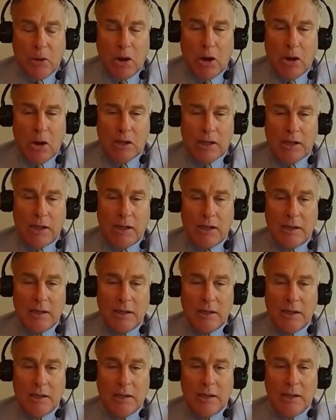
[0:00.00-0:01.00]
poly
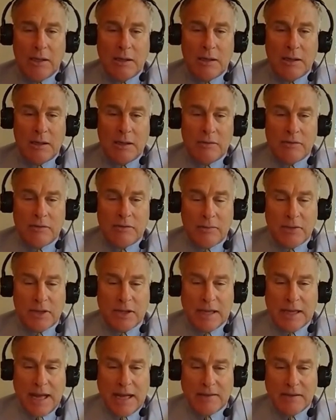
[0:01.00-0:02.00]
from the
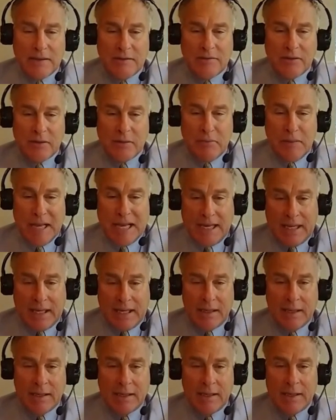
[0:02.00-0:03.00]
Latin for
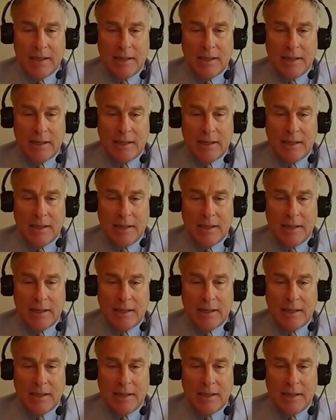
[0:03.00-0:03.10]
many,